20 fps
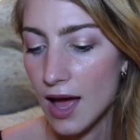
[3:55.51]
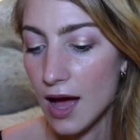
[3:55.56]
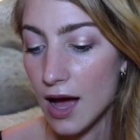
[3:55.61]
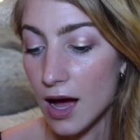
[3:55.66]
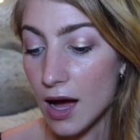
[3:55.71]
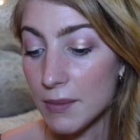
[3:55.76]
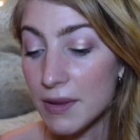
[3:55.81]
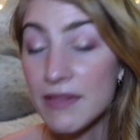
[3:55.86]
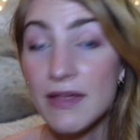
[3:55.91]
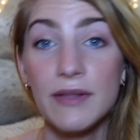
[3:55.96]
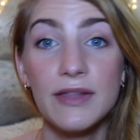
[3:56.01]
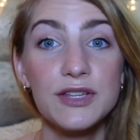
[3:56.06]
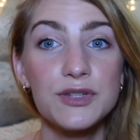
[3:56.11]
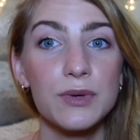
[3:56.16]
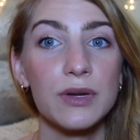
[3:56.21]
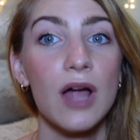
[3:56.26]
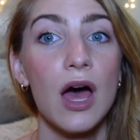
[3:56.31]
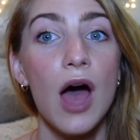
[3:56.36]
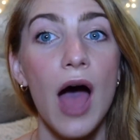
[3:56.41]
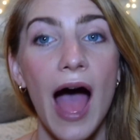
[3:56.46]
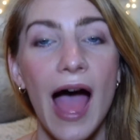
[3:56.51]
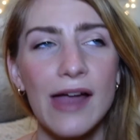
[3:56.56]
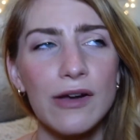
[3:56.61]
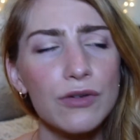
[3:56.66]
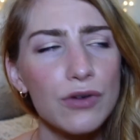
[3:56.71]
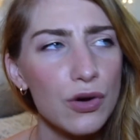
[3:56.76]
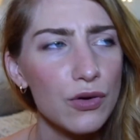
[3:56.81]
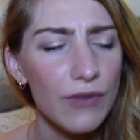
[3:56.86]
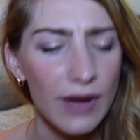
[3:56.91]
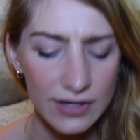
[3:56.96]
And then this one, I
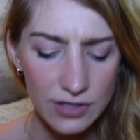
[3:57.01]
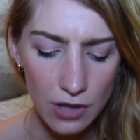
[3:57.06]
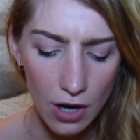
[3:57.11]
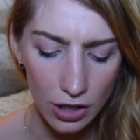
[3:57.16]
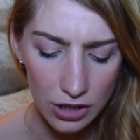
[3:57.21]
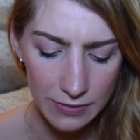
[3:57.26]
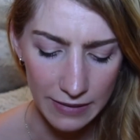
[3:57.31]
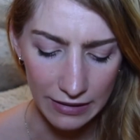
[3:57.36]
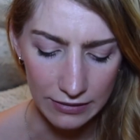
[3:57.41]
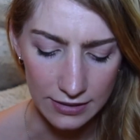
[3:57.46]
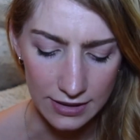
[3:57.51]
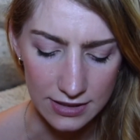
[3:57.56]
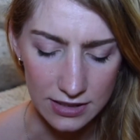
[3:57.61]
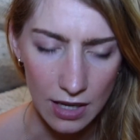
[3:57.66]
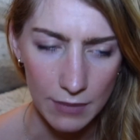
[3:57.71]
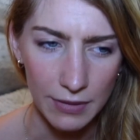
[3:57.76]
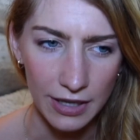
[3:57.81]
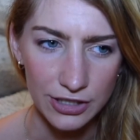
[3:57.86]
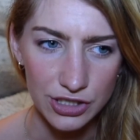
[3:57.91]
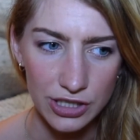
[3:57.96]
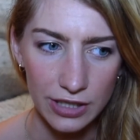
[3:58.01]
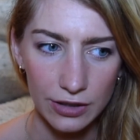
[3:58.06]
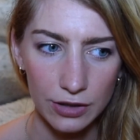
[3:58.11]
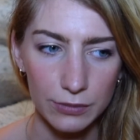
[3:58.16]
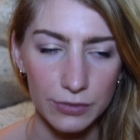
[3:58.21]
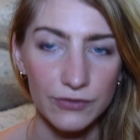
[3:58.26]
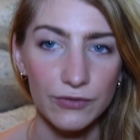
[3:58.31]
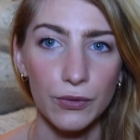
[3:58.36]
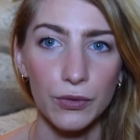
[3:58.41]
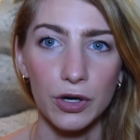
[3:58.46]
don't know if I talked about this on my
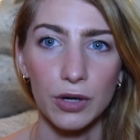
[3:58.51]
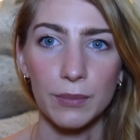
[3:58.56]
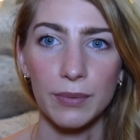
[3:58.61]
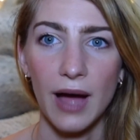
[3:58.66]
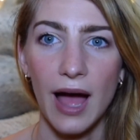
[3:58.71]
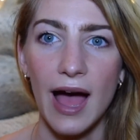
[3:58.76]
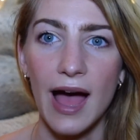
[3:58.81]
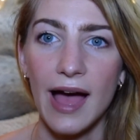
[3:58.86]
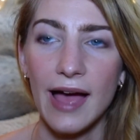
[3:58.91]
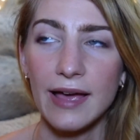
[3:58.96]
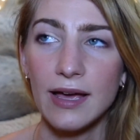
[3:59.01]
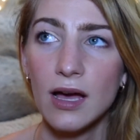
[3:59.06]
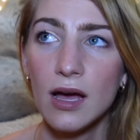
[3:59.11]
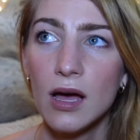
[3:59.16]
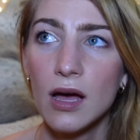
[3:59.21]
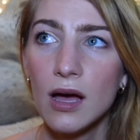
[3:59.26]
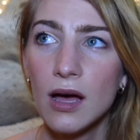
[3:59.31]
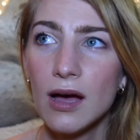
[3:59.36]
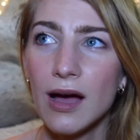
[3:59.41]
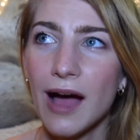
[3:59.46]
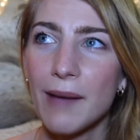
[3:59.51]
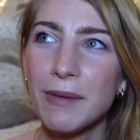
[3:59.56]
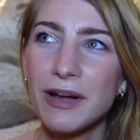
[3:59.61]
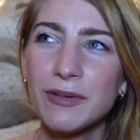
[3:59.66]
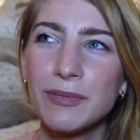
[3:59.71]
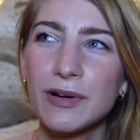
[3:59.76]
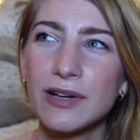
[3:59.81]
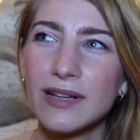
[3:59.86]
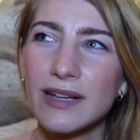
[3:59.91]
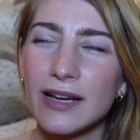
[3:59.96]
channel before, but I might
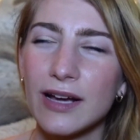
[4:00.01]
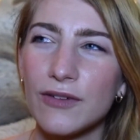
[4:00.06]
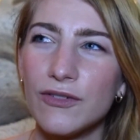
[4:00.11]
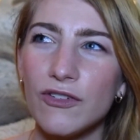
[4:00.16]
have put it in like a